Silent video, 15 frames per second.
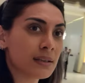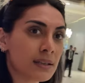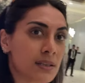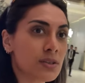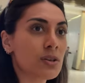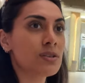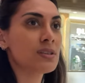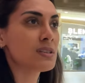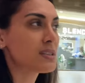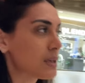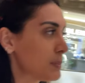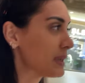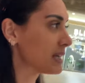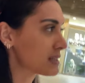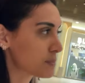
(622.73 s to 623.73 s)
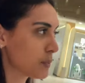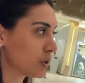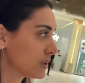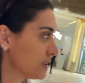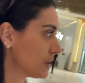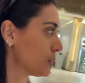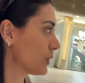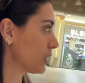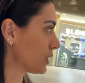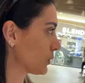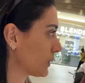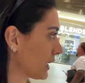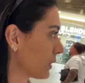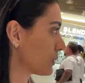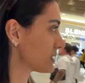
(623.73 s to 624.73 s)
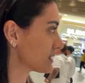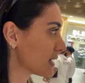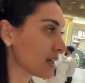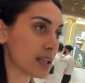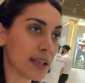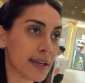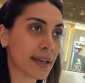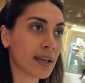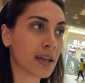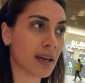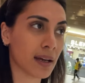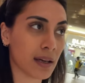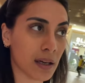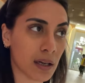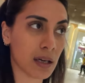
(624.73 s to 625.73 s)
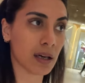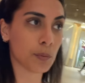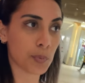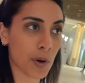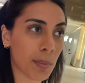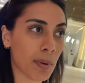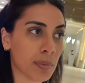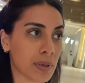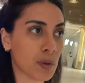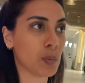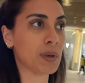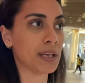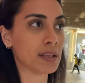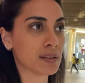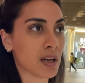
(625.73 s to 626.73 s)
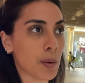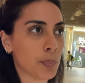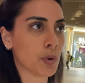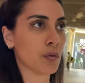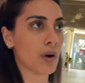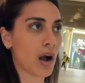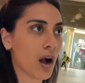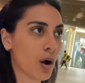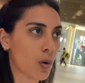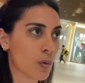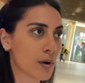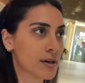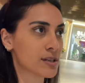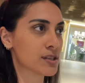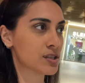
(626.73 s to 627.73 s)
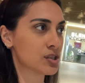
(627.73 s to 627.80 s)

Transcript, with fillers: So this is the biggest mall in the world. What I was telling, uh, probably we need a couple of hours.